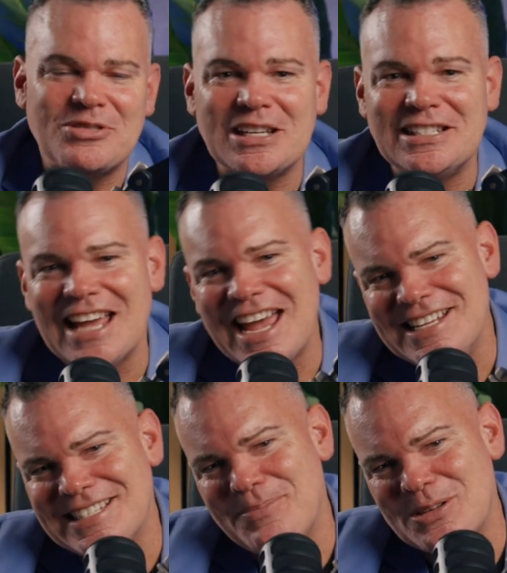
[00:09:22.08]

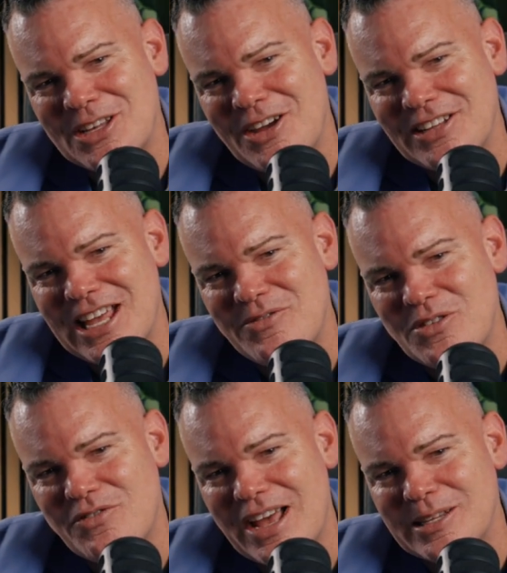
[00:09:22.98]
today's episode gave you
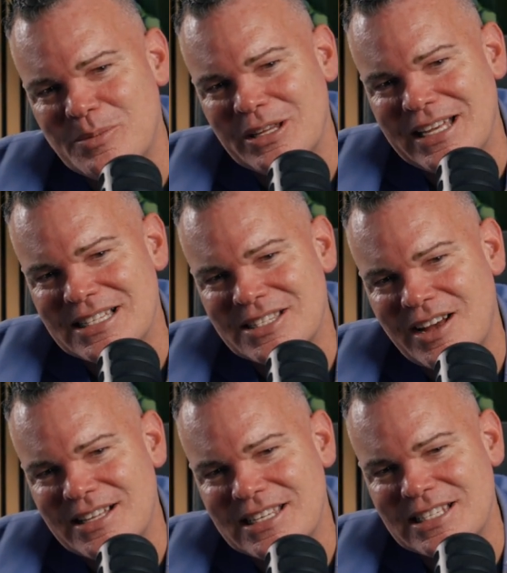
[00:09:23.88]
valuable
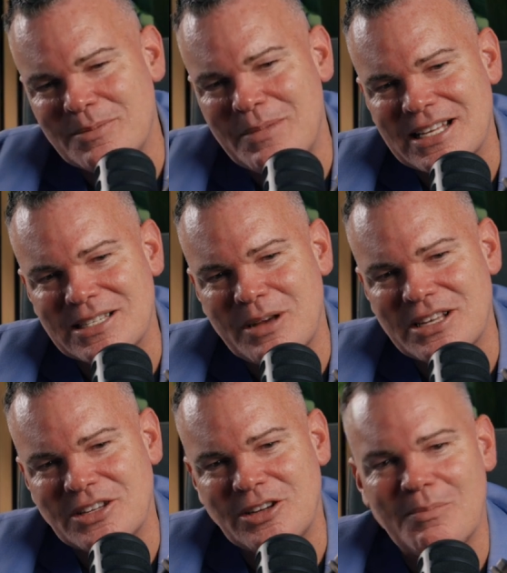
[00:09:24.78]
insights into
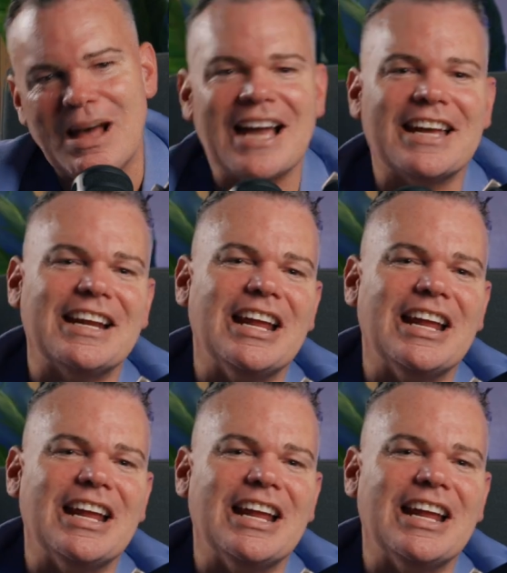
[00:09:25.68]
maximizing your marketing